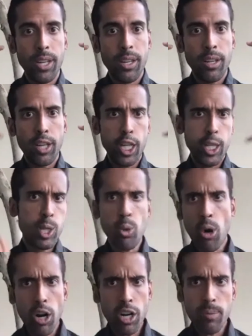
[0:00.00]
It's too
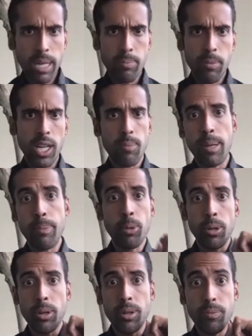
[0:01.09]
hard to make money. People
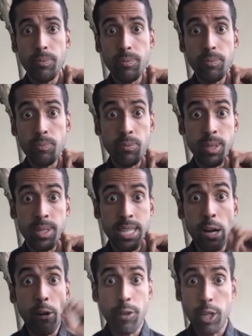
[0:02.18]
are
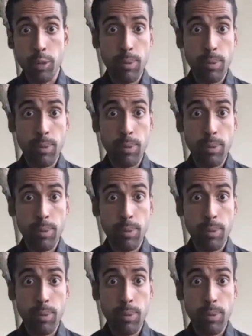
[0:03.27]
selfish.